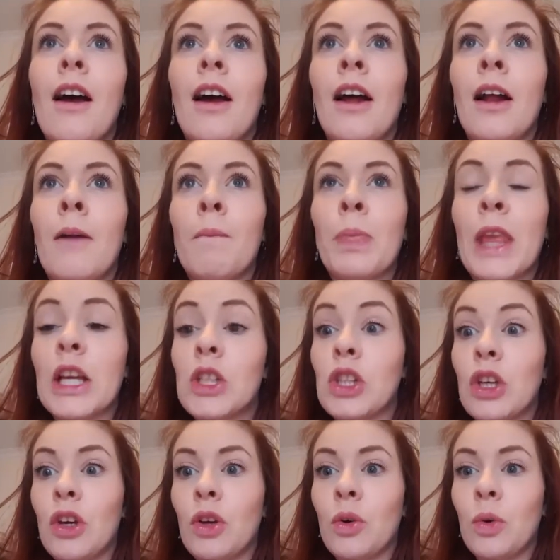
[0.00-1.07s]

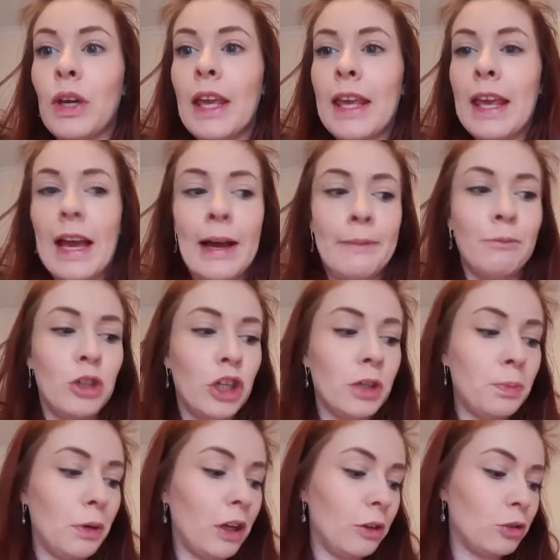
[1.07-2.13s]
So, yeah, I'm
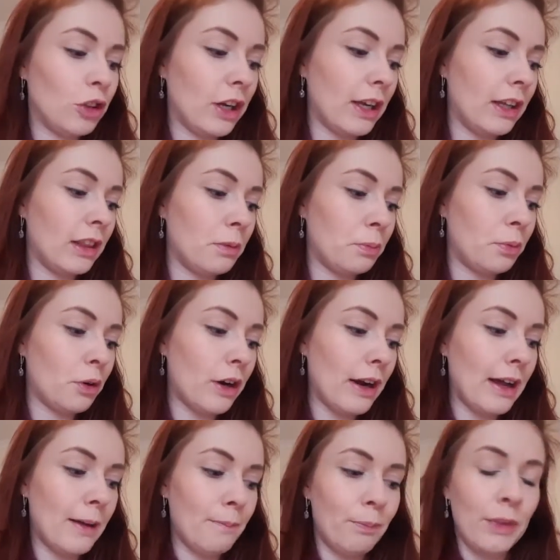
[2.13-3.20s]
just blow-drying the
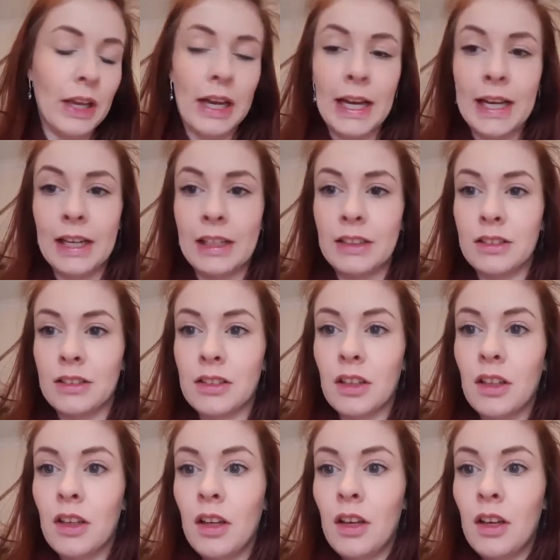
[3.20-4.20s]
pram and